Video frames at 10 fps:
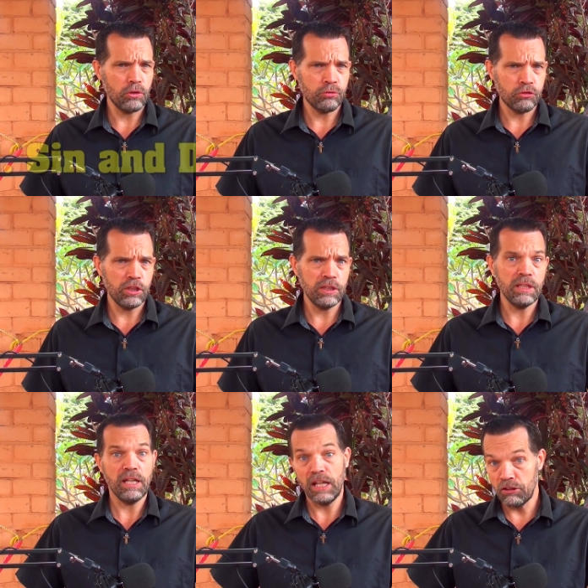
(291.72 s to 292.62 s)
of sin
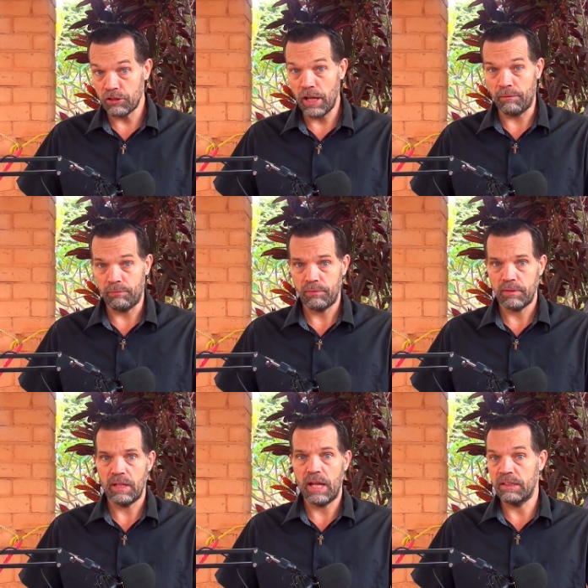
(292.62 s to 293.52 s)
is death,
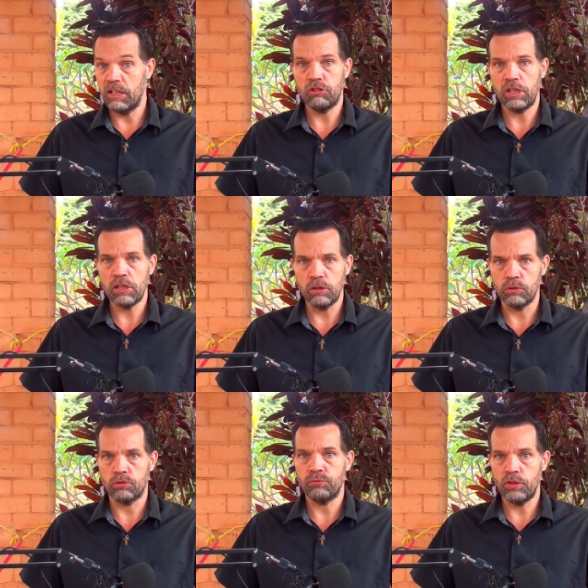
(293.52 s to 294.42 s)
and this
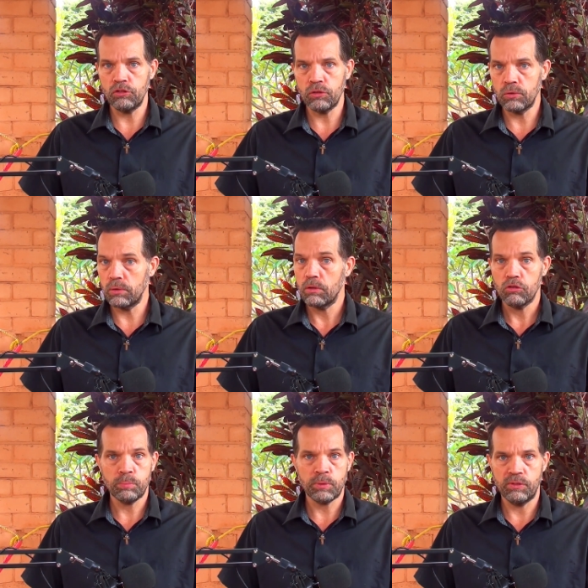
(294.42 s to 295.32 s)
includes physical,
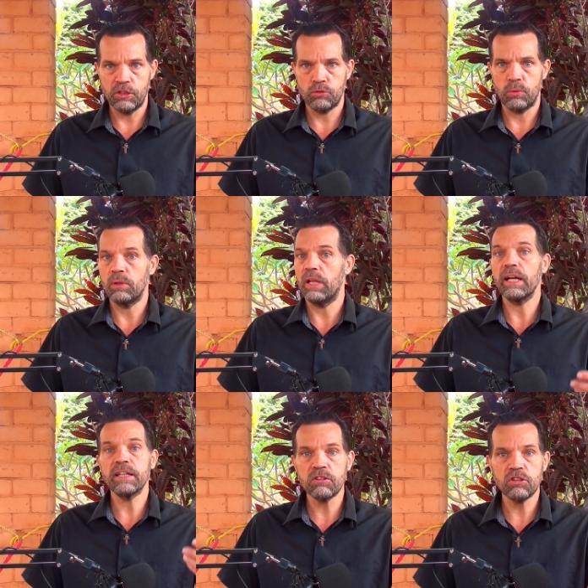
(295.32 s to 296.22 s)
spiritual,
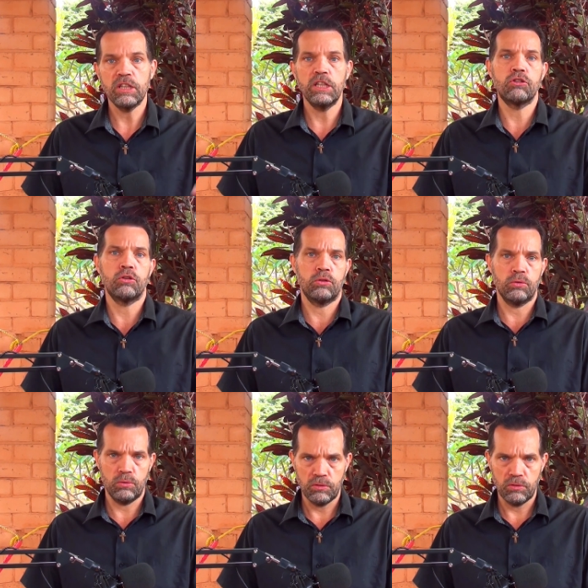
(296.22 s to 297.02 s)
and eternal